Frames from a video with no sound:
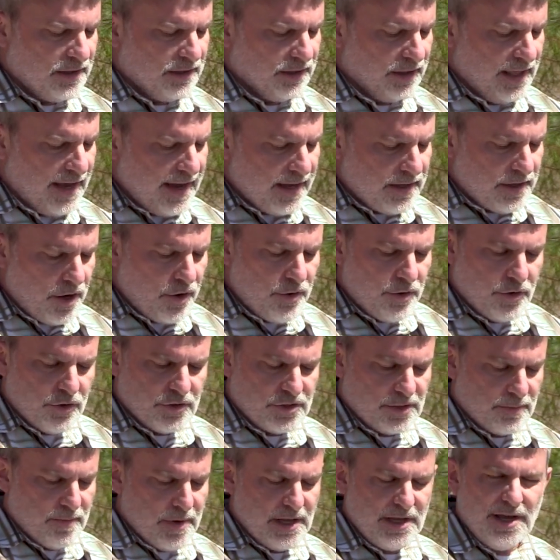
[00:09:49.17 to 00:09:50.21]

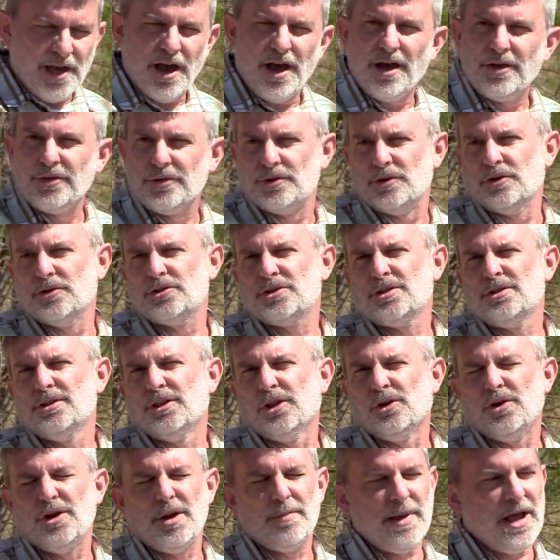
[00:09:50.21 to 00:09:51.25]
landowners, and many others,
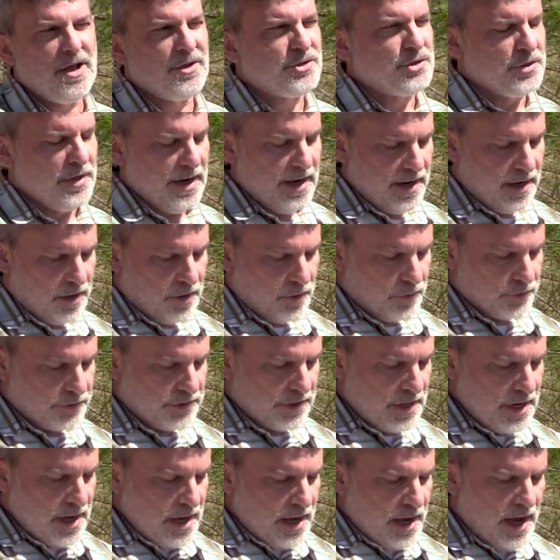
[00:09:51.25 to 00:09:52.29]
learned about
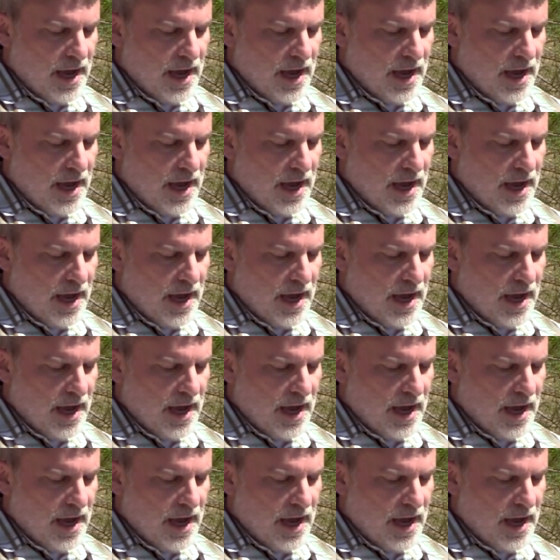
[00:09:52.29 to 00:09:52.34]
trails